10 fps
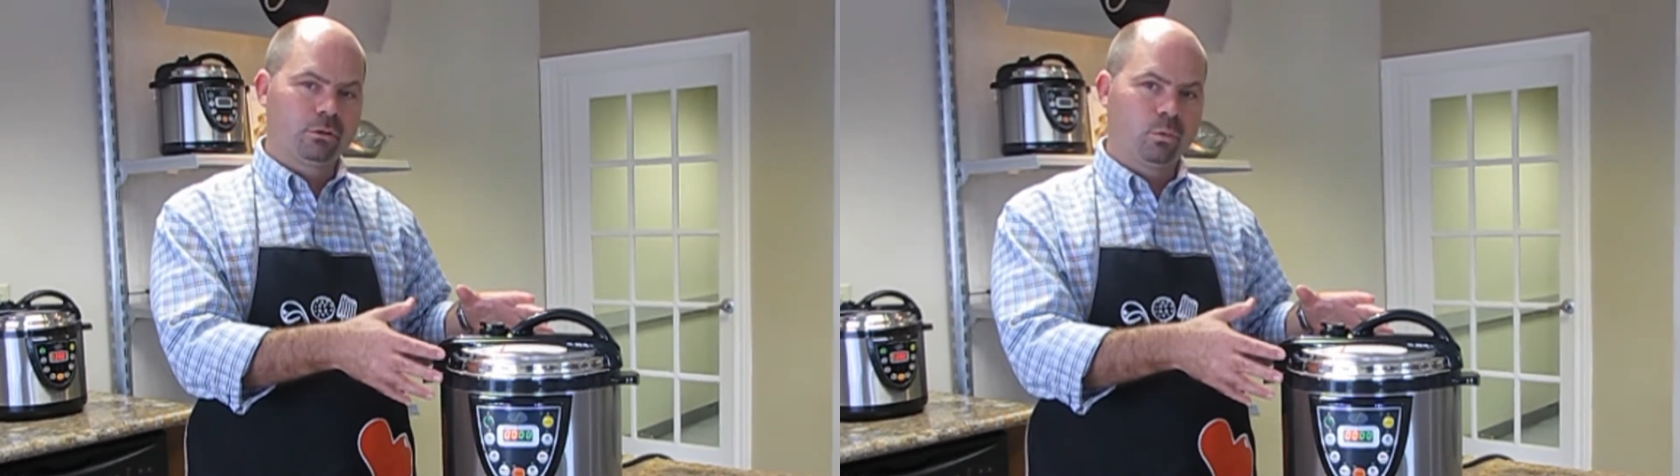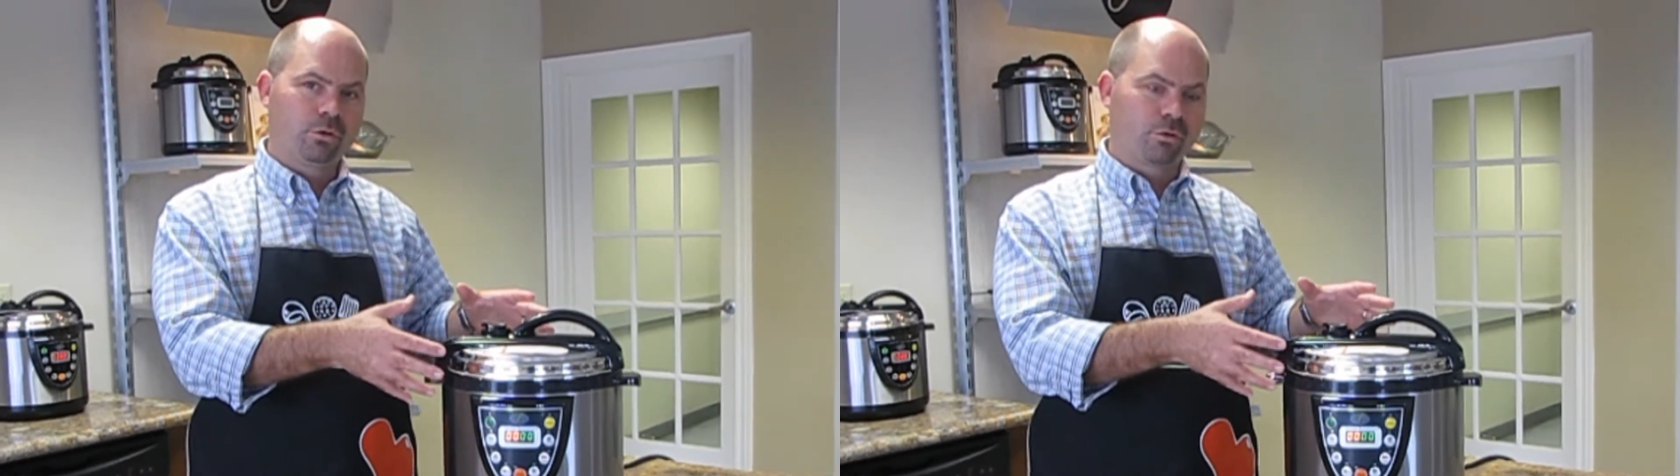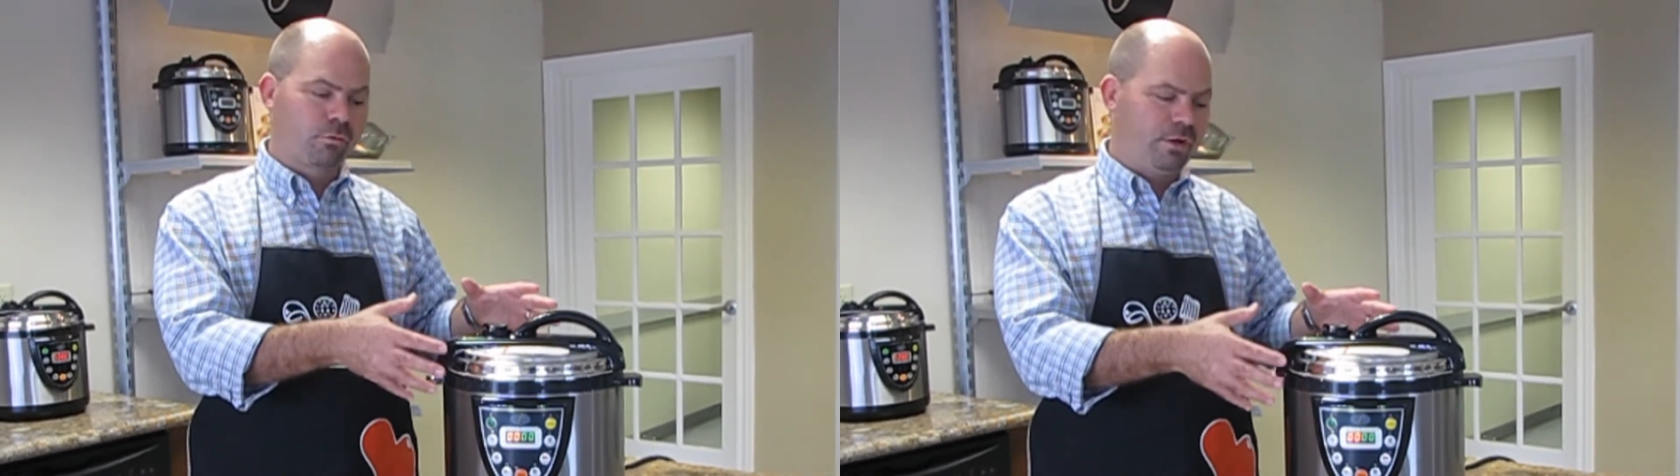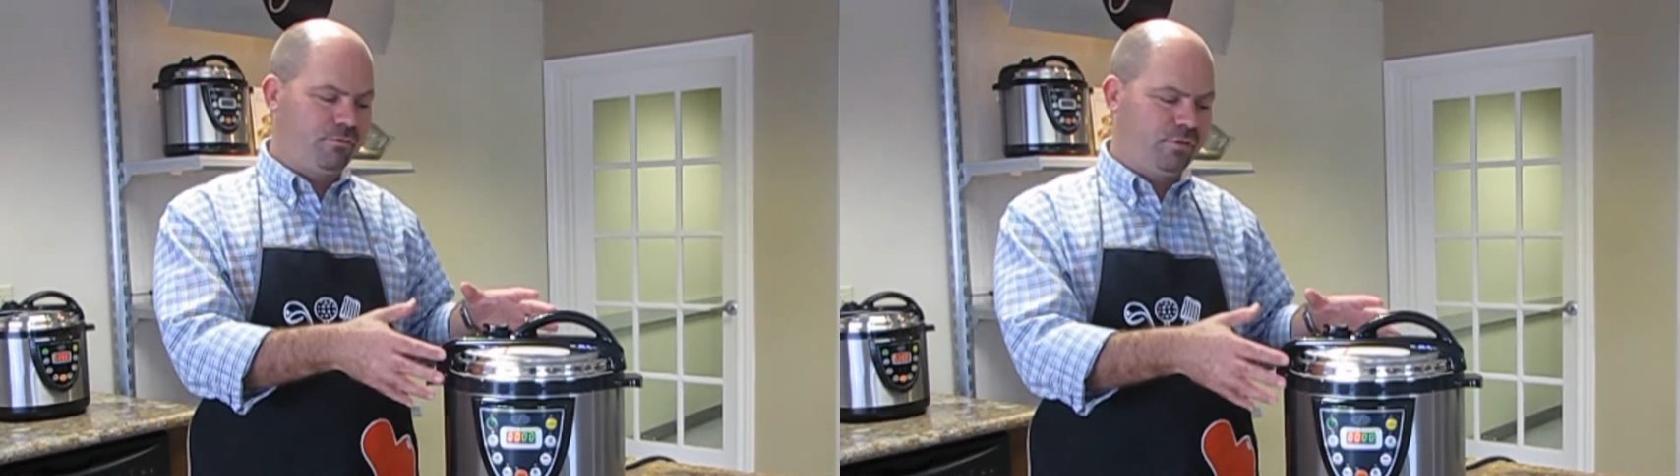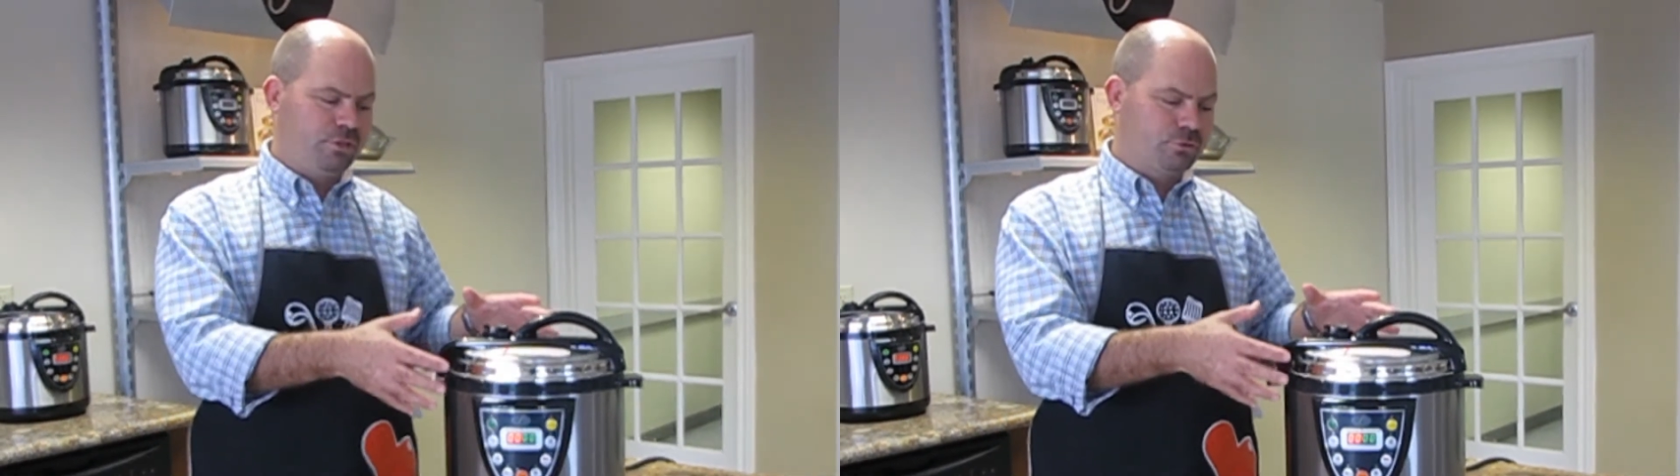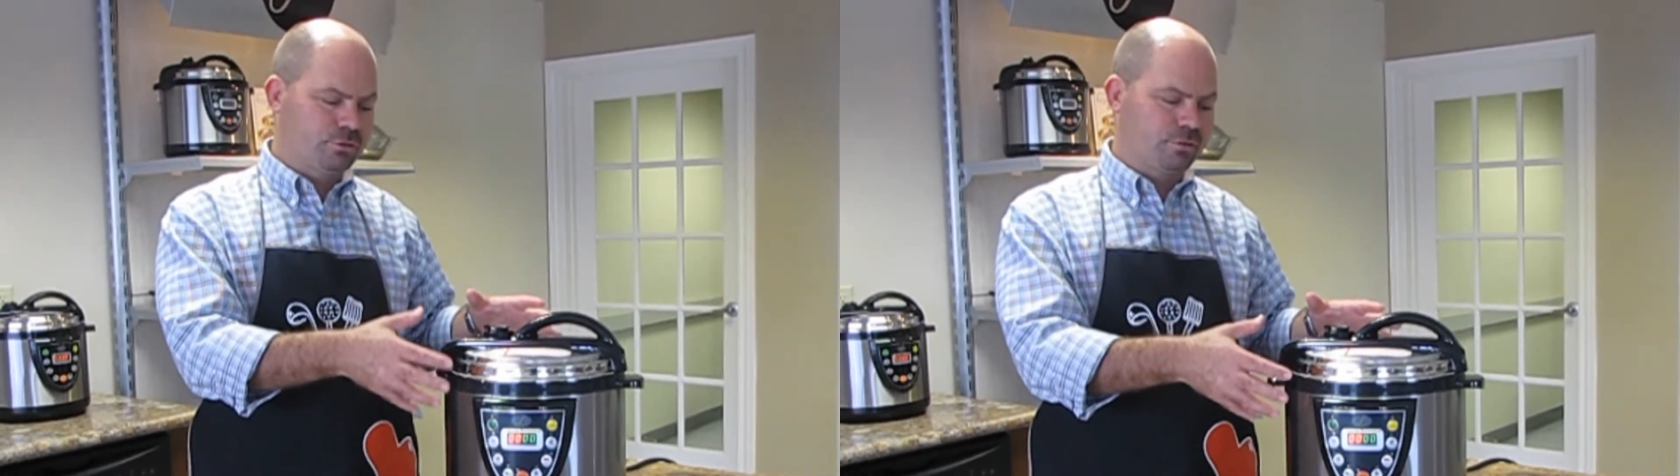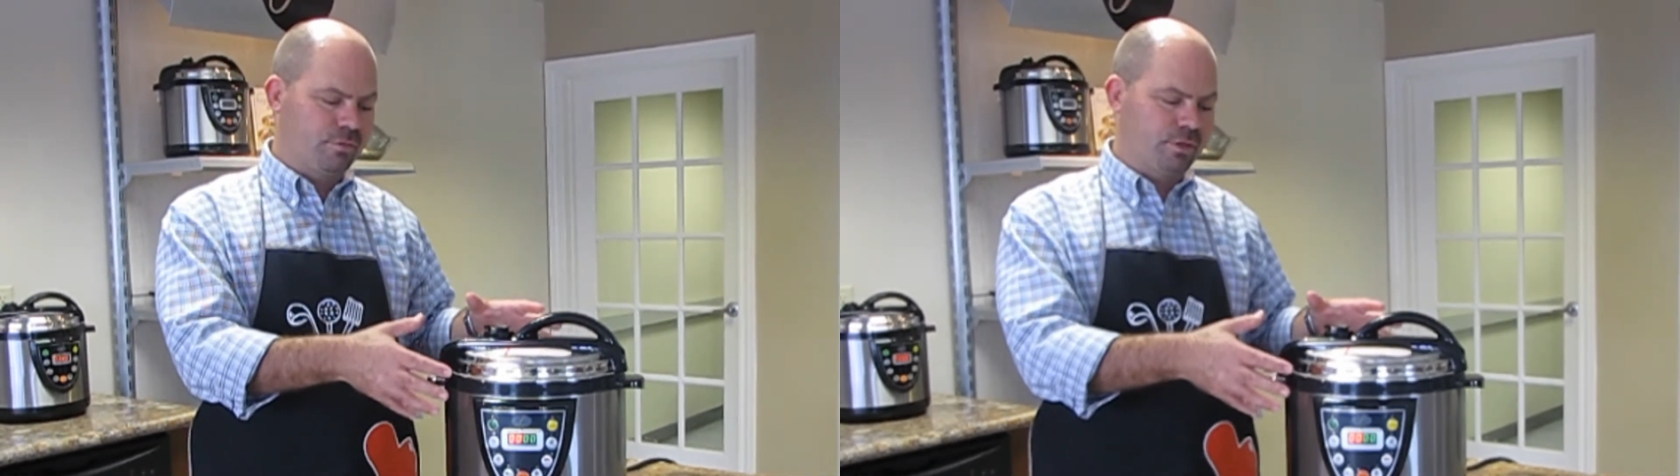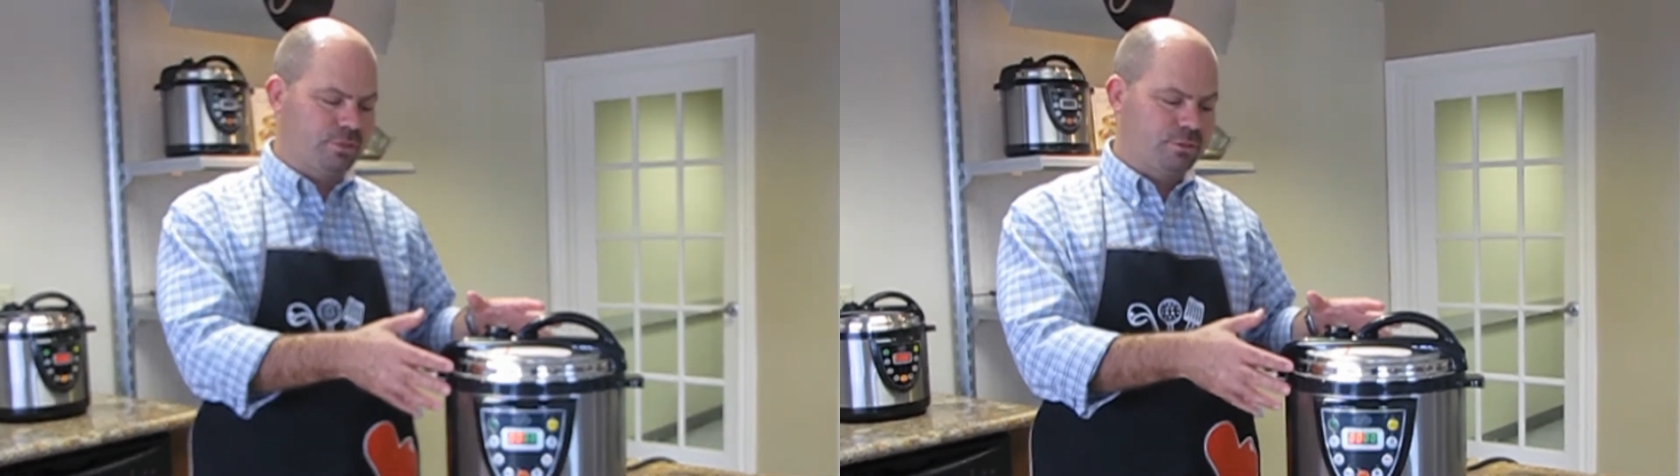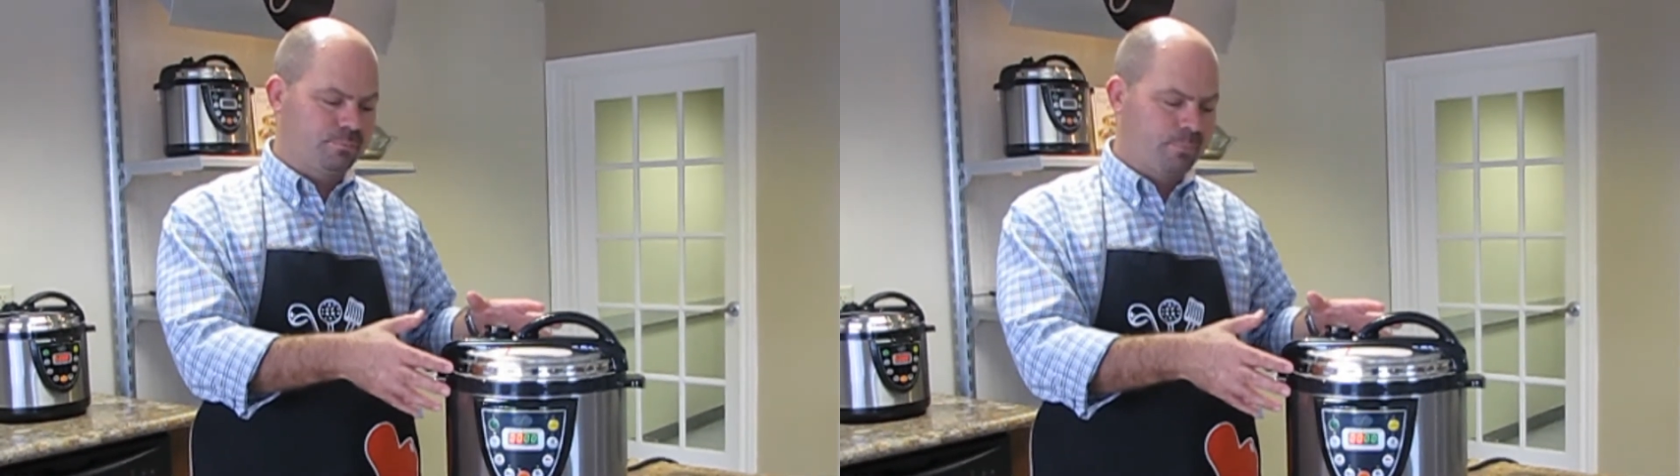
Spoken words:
one of the great features of this